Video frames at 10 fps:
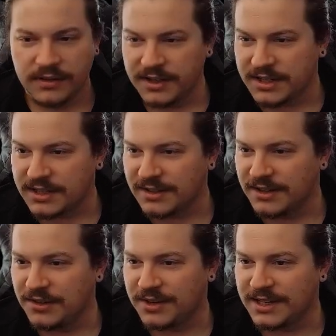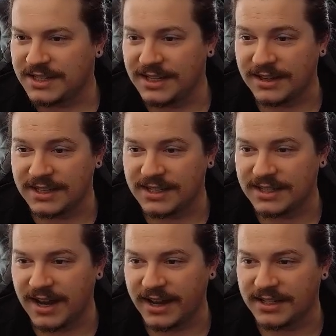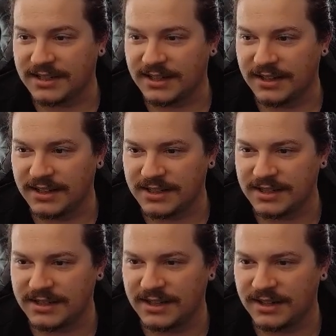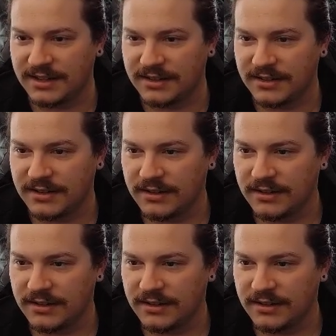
This, you can see, this is nice. This is the,